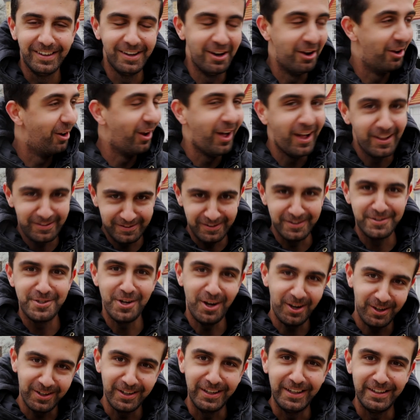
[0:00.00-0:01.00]
Lots of
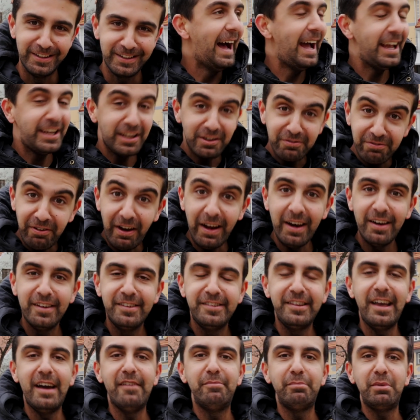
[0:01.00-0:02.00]
chocolate. I can finally
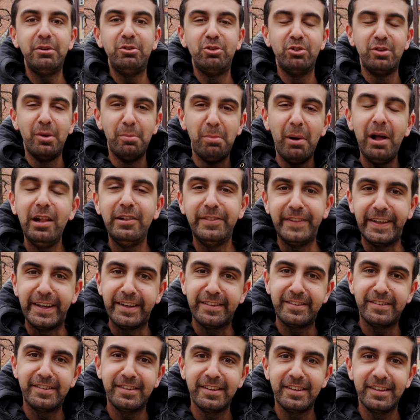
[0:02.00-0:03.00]
say I've been to the
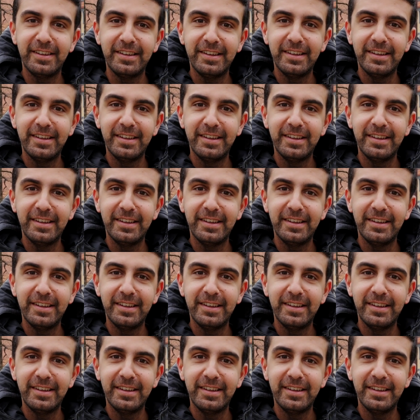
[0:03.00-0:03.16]
Baltics.